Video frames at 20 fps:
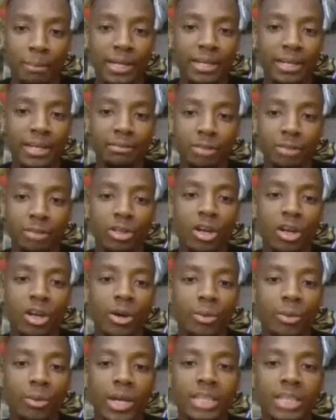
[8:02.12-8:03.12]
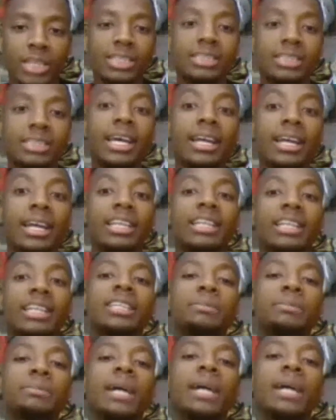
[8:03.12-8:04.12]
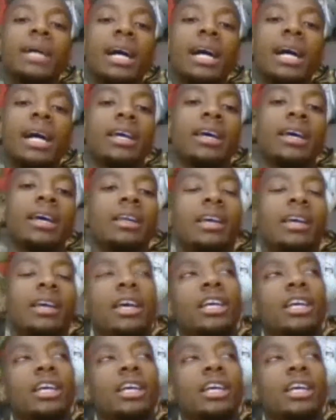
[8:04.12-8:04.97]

but what is the technique that's behind that?